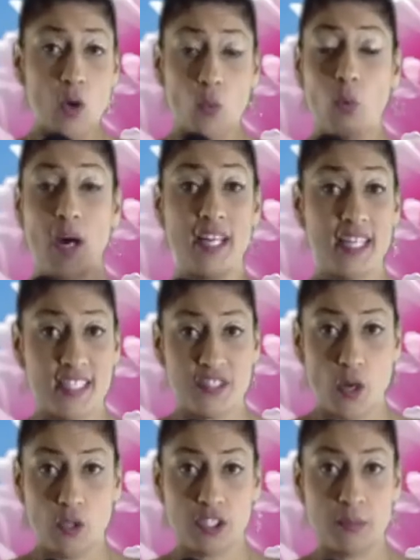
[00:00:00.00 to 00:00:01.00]
what it is
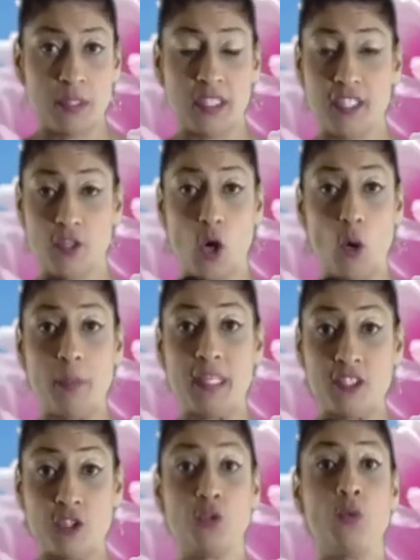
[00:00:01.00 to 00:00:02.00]
ultimately you're
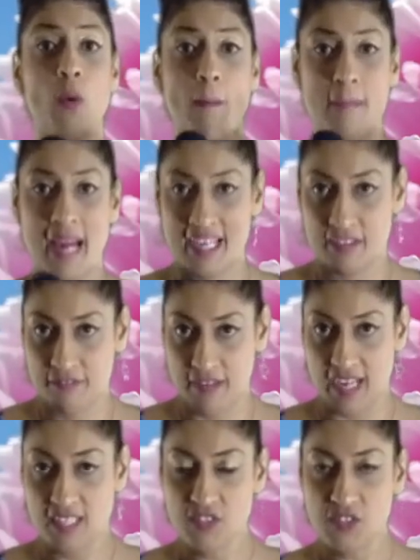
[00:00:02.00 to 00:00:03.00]
hoping to
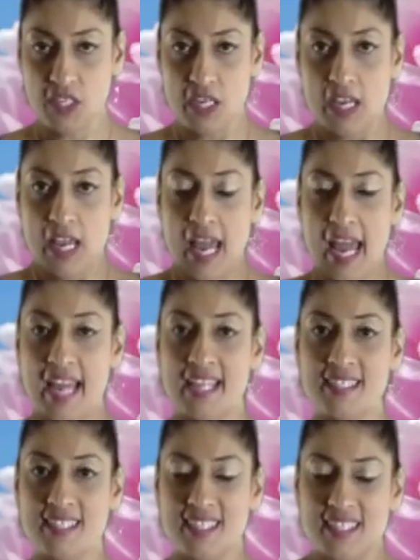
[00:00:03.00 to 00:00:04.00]
manifest
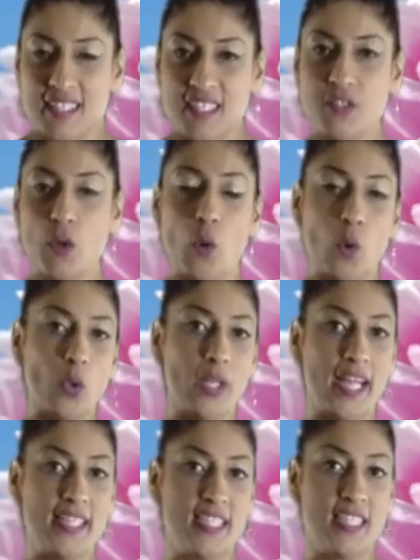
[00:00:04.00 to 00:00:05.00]
and this whole
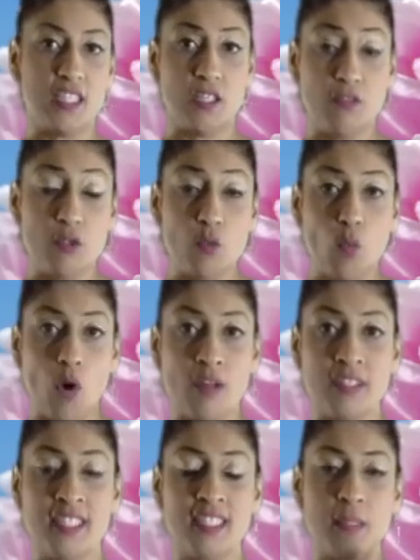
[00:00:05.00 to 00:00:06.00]
idea of you
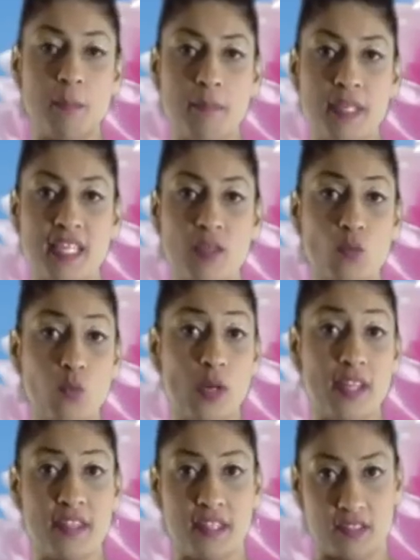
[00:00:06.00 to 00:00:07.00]
wanting to be
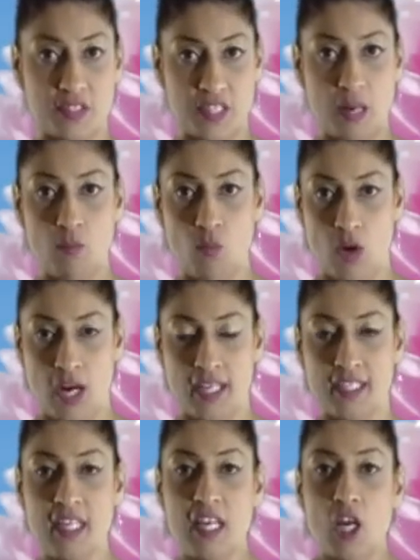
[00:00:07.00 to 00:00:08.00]
with
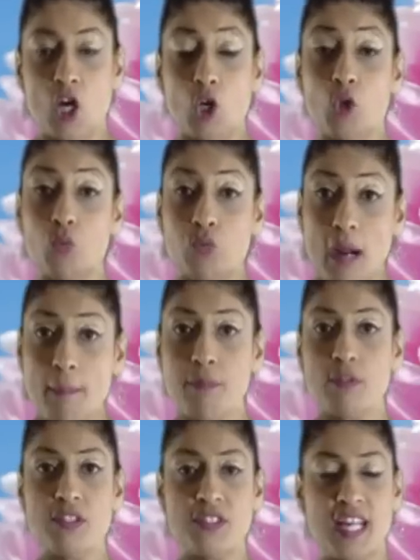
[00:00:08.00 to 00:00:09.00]
someone who
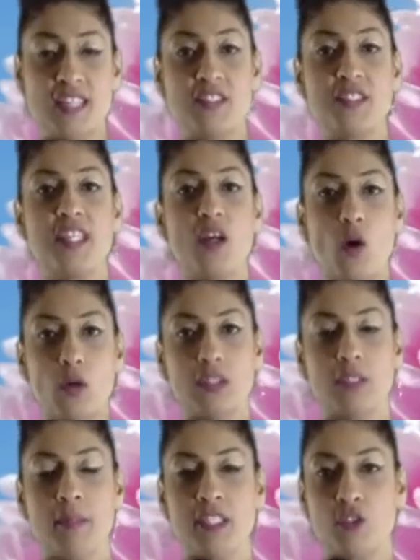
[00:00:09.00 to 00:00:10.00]
represents the
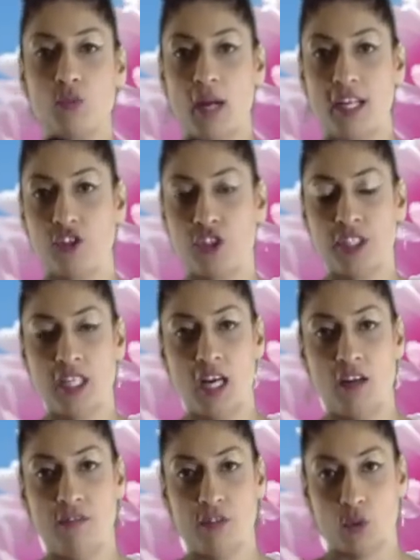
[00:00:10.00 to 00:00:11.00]
ultimate direction
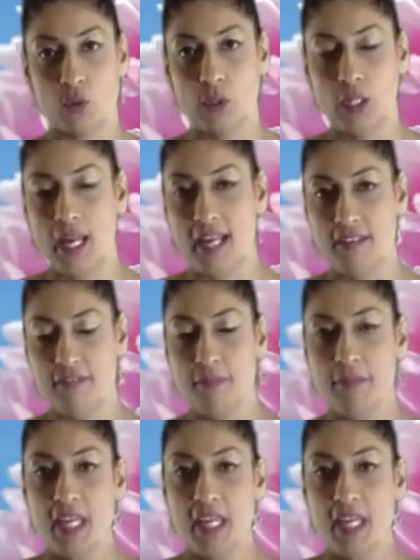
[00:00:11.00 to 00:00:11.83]
of your life.